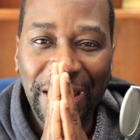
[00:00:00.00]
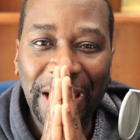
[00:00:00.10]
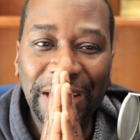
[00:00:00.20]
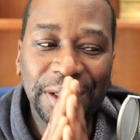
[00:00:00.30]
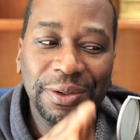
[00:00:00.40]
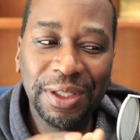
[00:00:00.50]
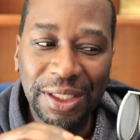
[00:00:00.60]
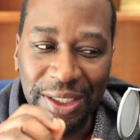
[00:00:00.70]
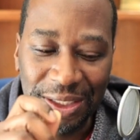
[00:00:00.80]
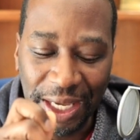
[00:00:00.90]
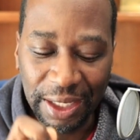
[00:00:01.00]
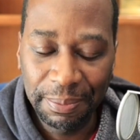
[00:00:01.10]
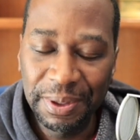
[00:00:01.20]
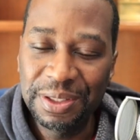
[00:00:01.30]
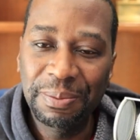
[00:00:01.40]
And then you need to take a
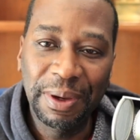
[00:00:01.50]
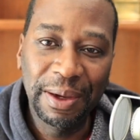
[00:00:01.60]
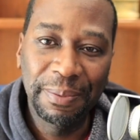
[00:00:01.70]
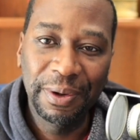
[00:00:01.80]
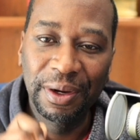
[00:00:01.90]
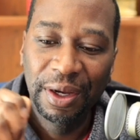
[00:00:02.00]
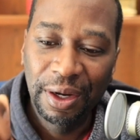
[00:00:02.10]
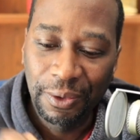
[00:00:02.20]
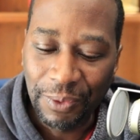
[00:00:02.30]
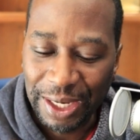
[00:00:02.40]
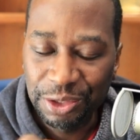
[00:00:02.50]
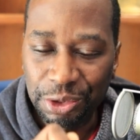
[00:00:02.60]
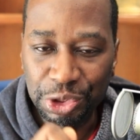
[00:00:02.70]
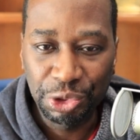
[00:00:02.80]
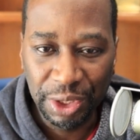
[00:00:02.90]
piece of paper, write
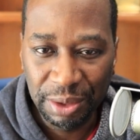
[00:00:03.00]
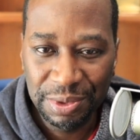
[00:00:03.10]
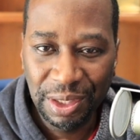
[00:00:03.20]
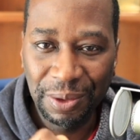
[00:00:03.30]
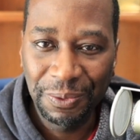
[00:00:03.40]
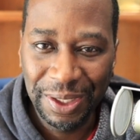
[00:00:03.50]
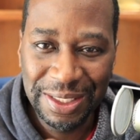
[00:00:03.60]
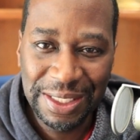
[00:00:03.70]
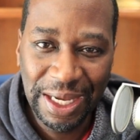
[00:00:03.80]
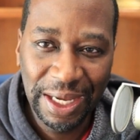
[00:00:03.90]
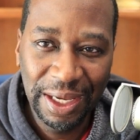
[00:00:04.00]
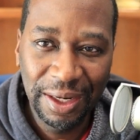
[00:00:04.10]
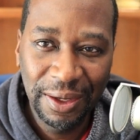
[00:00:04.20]
your dreams on one side.